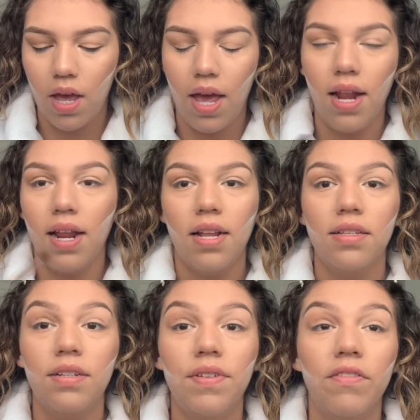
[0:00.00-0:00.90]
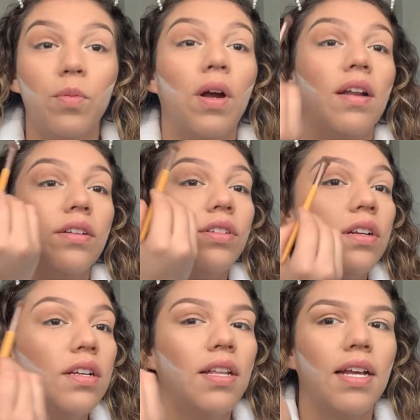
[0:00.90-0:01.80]
and it doesn't even have product on
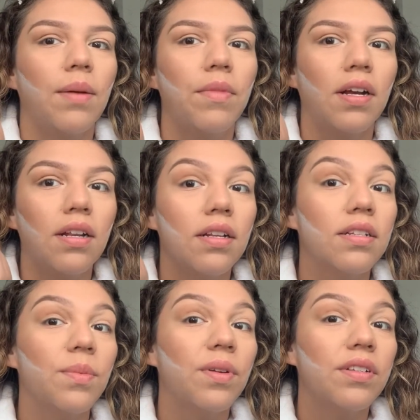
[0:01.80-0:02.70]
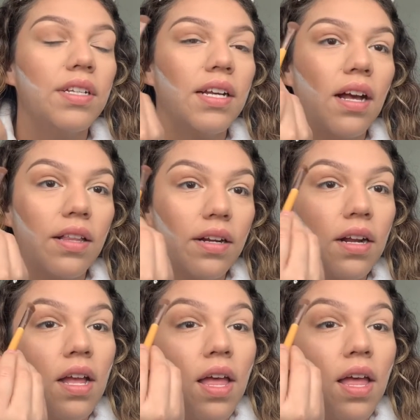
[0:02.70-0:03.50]
it. Like, I'm not gonna dip it into any color,